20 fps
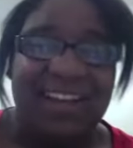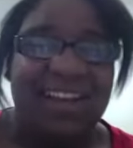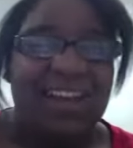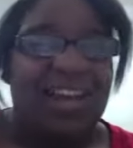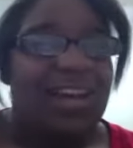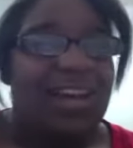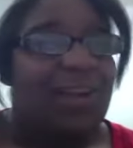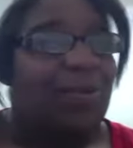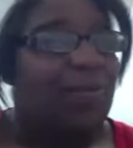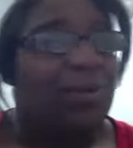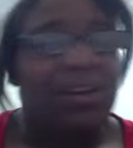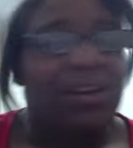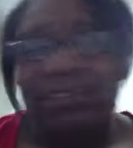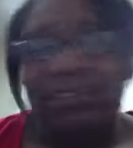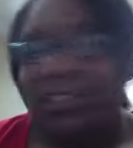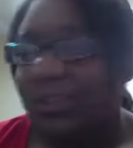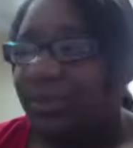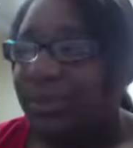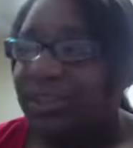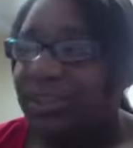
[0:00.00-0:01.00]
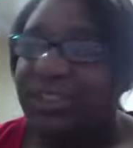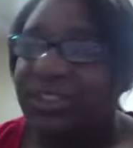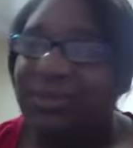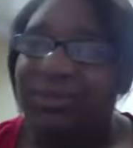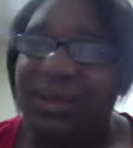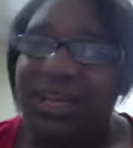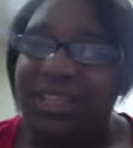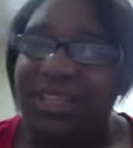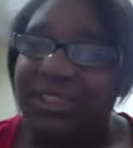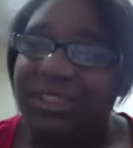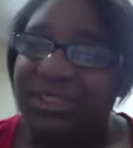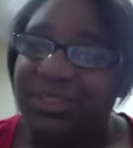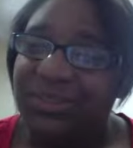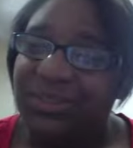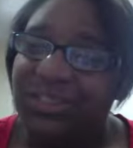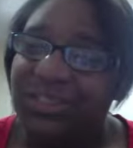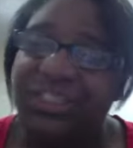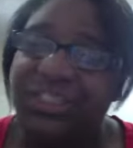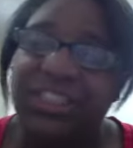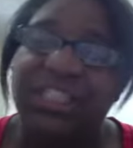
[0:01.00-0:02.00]
whatever she puts her mind to it, she
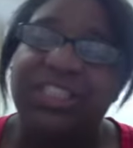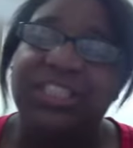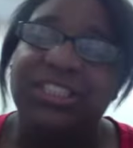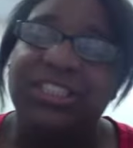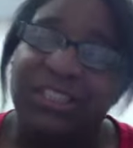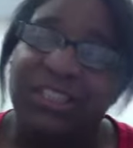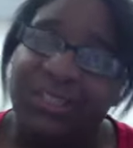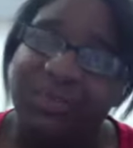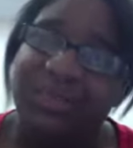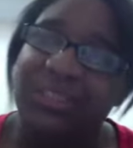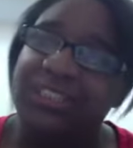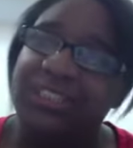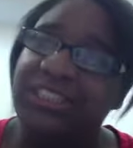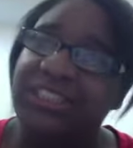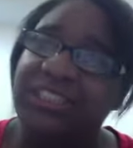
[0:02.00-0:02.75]
can do it. She's